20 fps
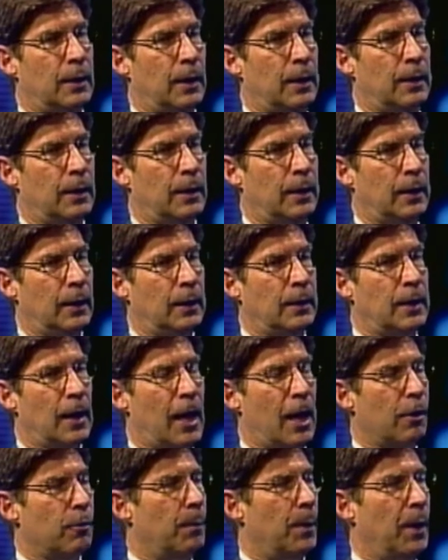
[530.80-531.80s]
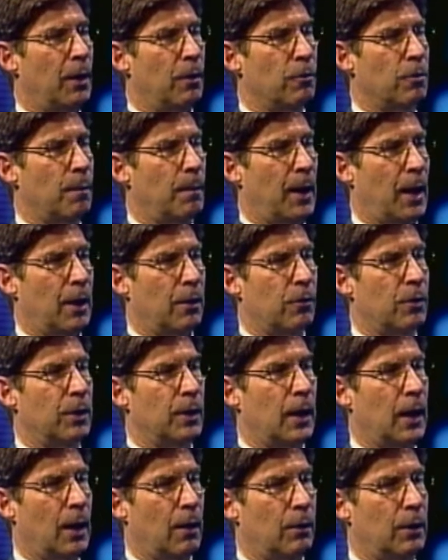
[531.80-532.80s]
that the taxpayers in
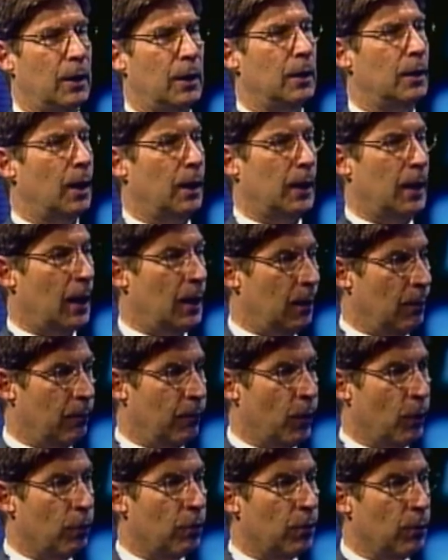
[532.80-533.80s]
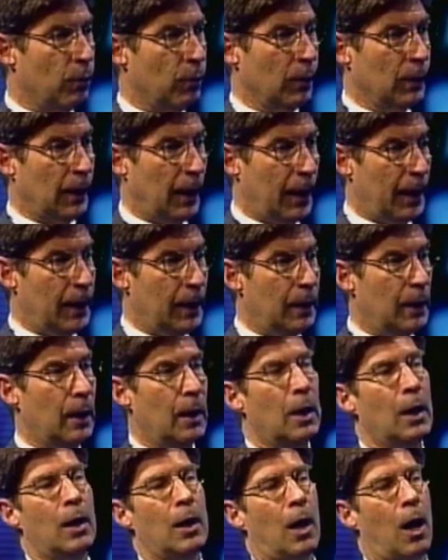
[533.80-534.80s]
Madison County, again, the folks who were late,
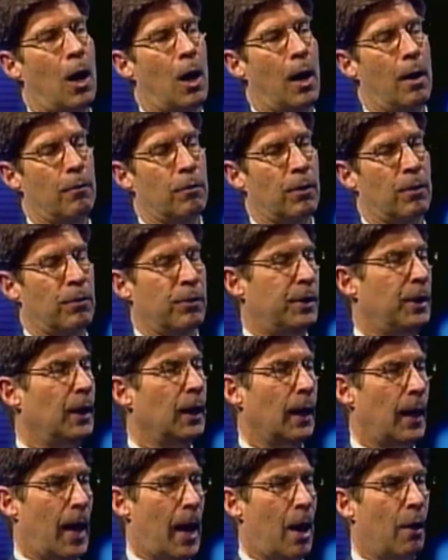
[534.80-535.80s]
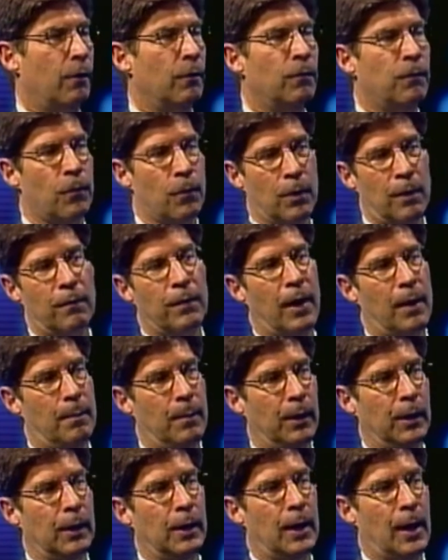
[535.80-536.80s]
are still out $4 to $5
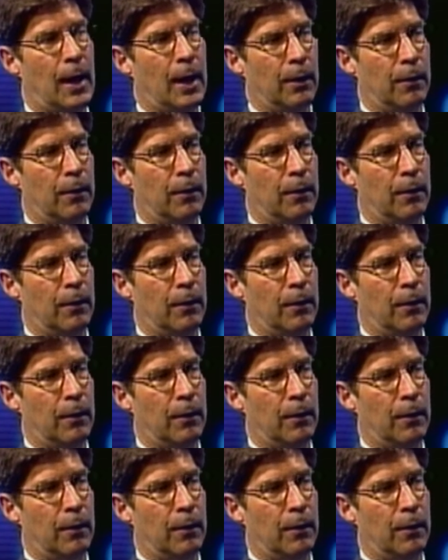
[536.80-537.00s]
million.